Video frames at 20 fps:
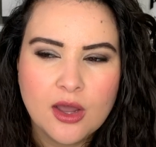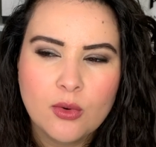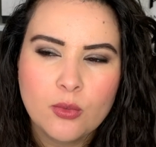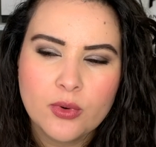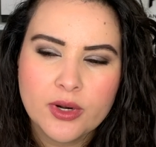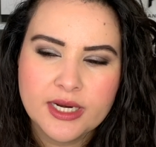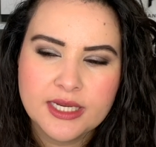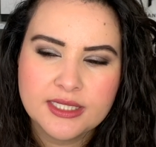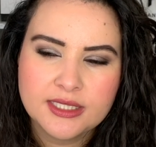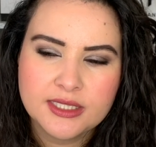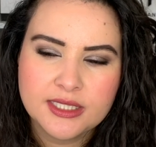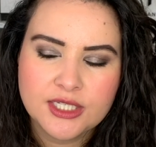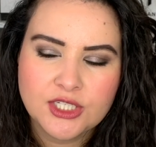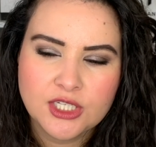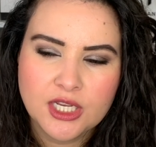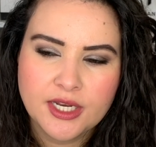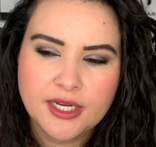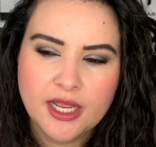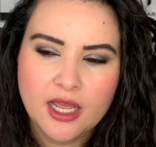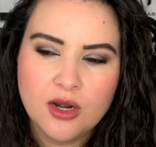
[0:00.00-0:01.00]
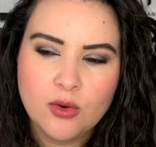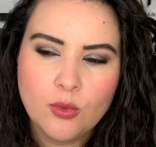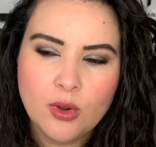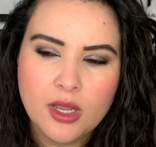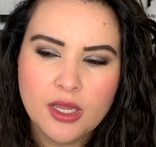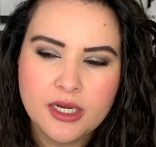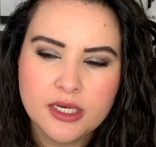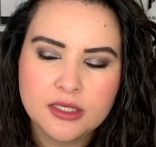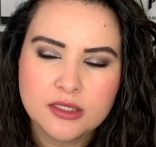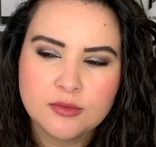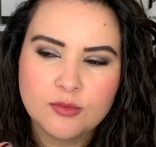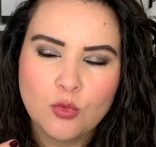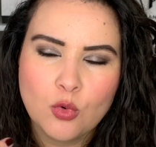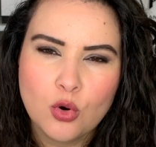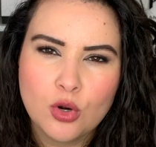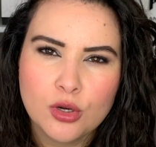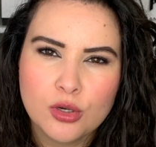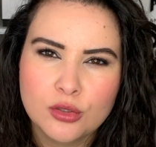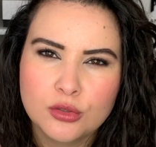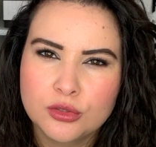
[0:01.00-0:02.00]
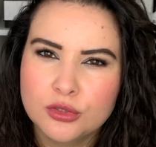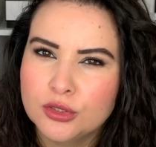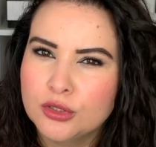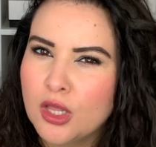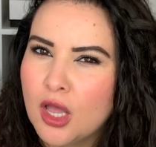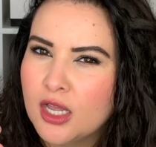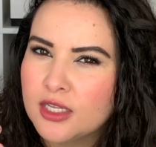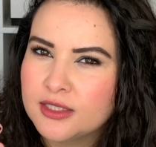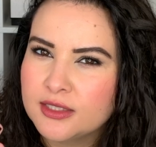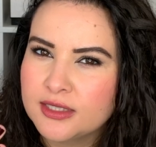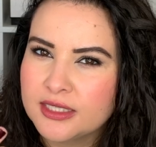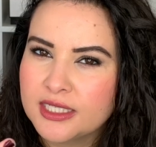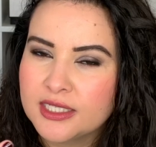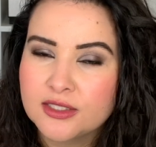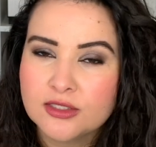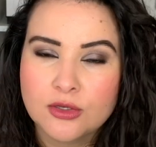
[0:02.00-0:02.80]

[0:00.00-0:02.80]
whereas the Chanel one is more glossy.